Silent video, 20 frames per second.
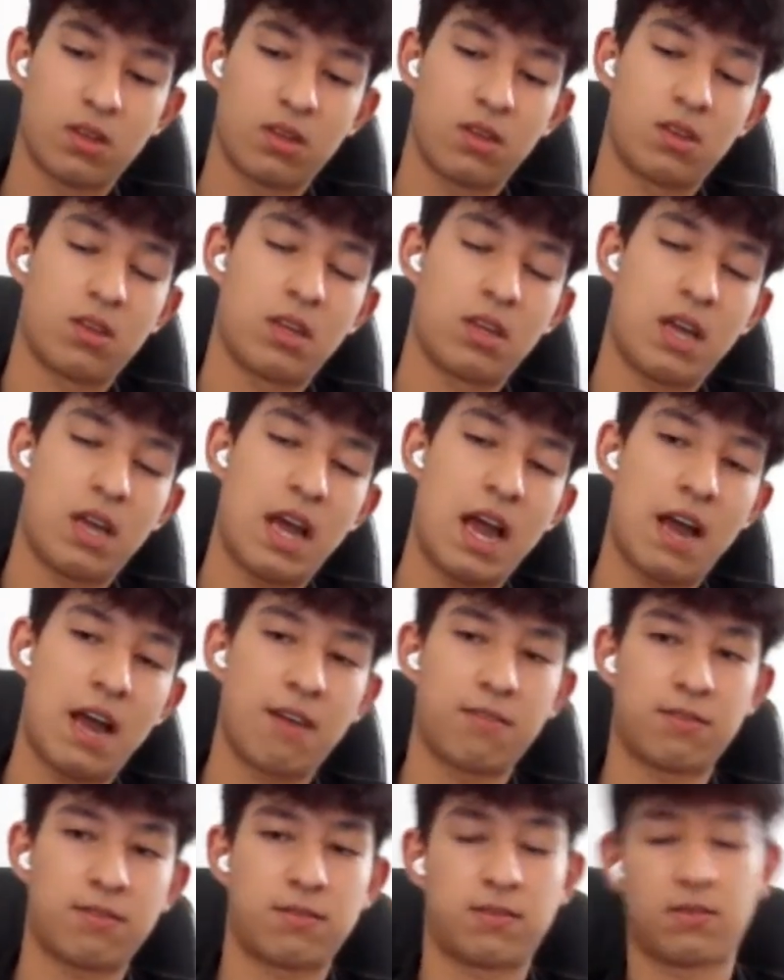have
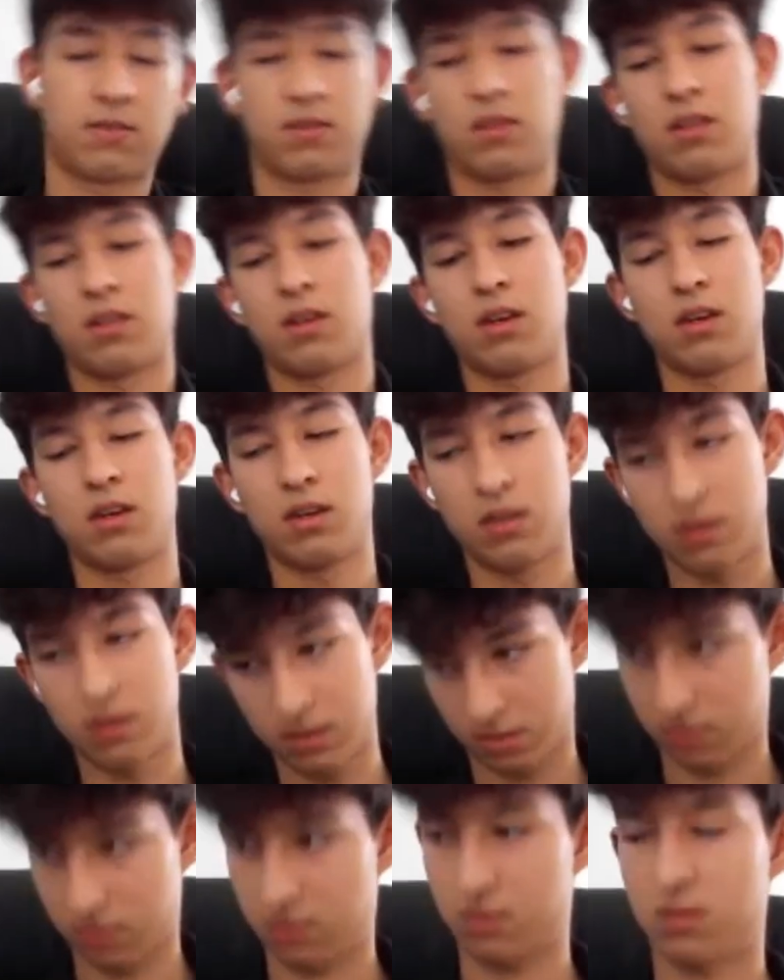the
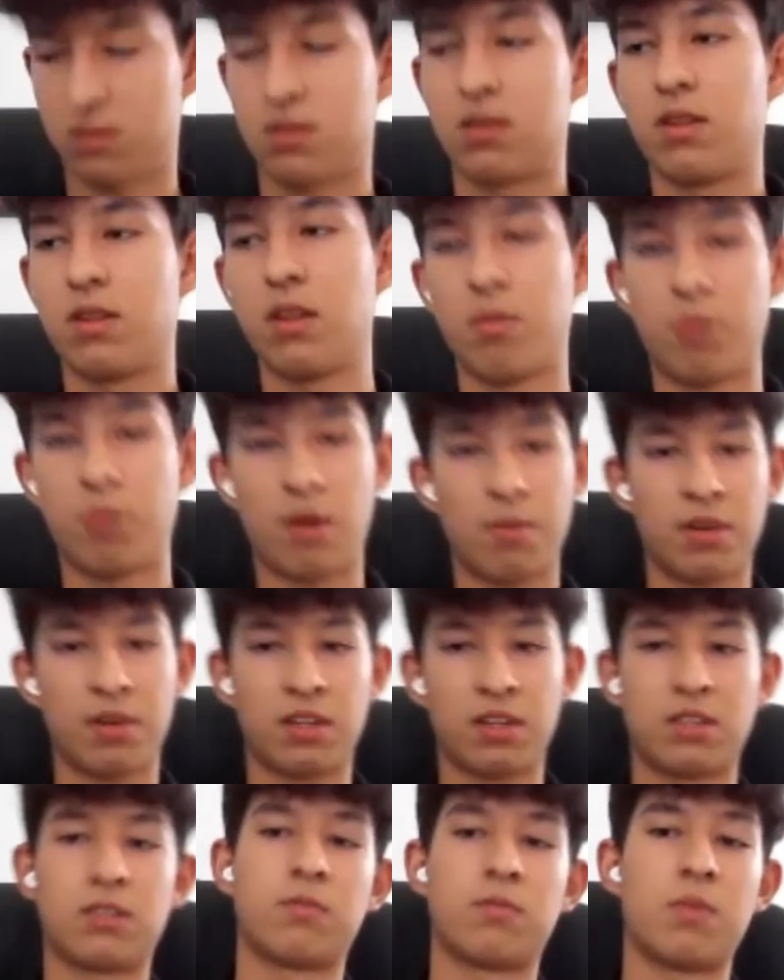properties
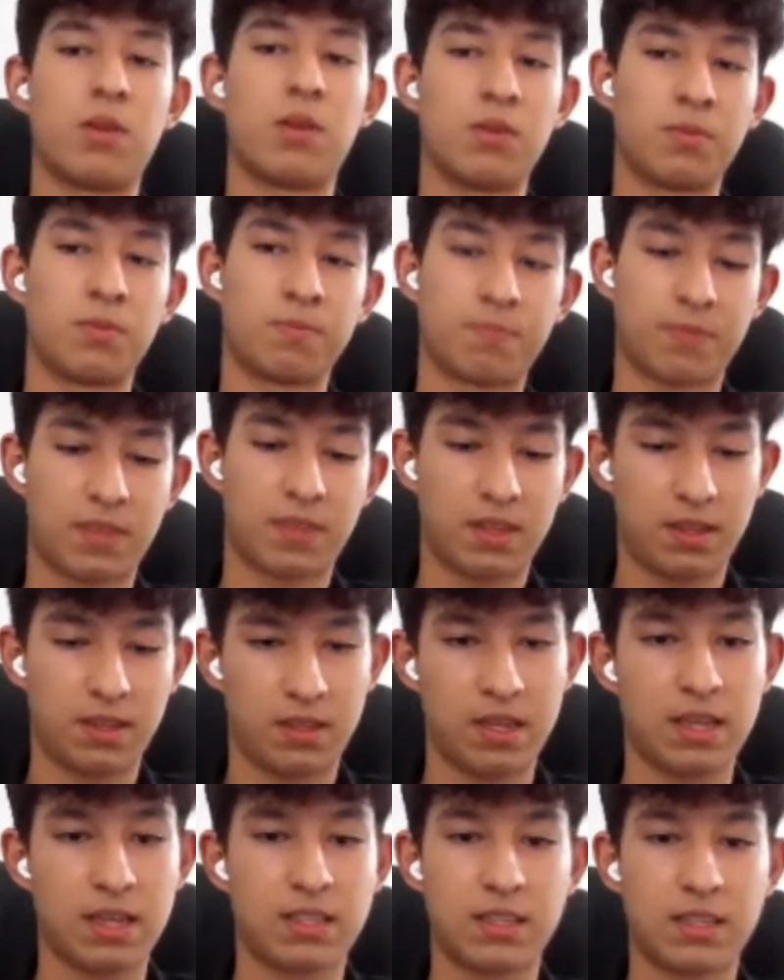of metal, and that's it.